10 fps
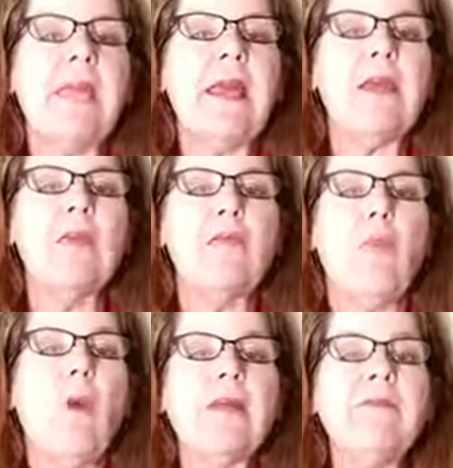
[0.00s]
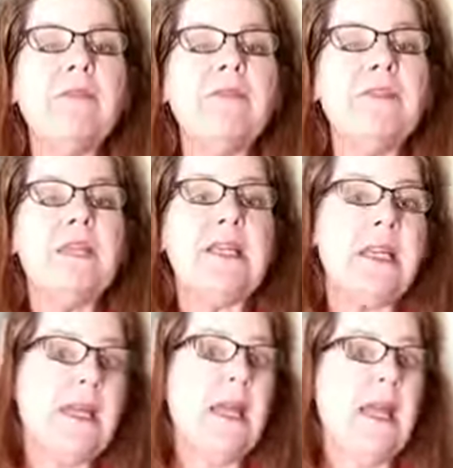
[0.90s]
page
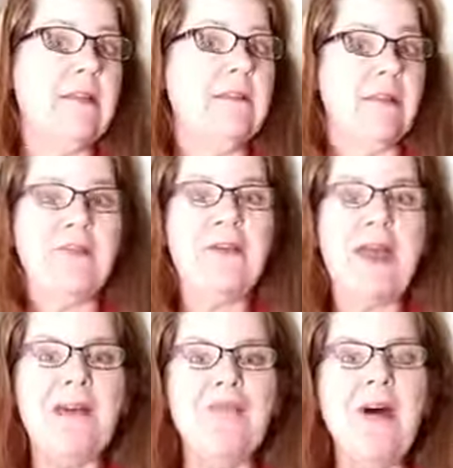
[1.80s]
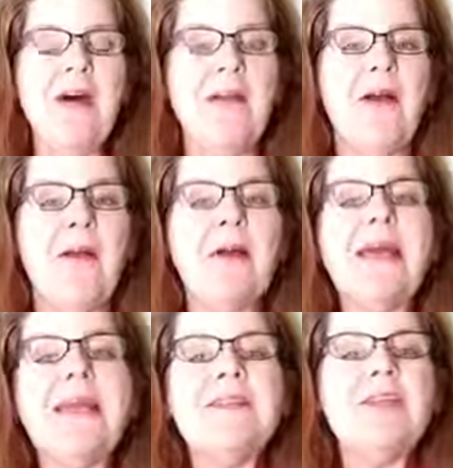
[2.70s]
115 and several that follow,
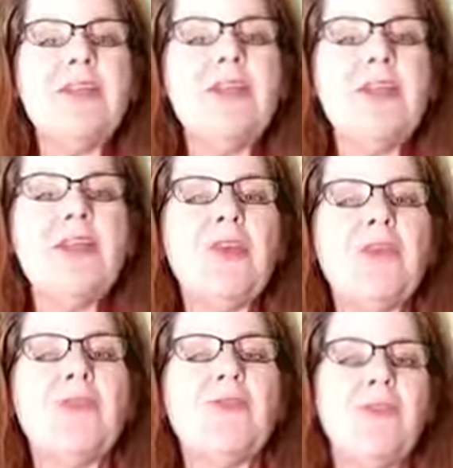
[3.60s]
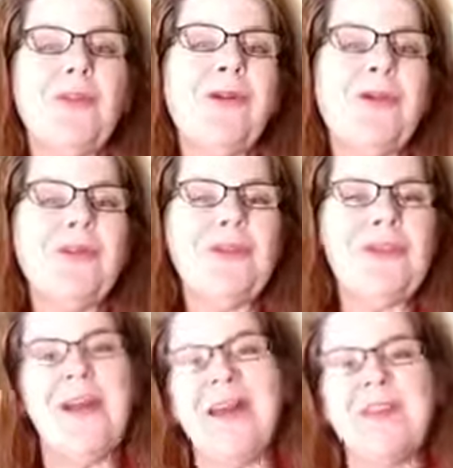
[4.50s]
teaching you to learn to
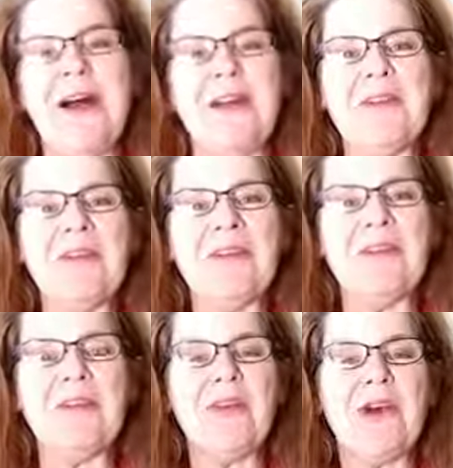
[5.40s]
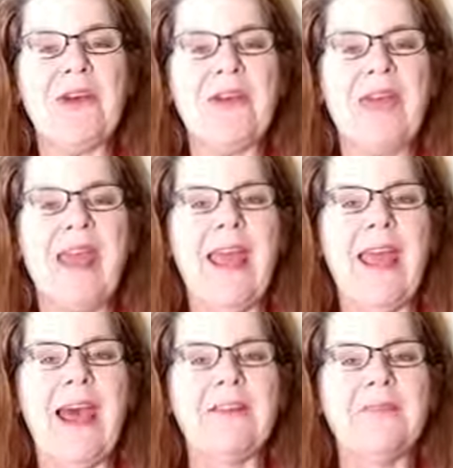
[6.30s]
check vitals on your dog or cat.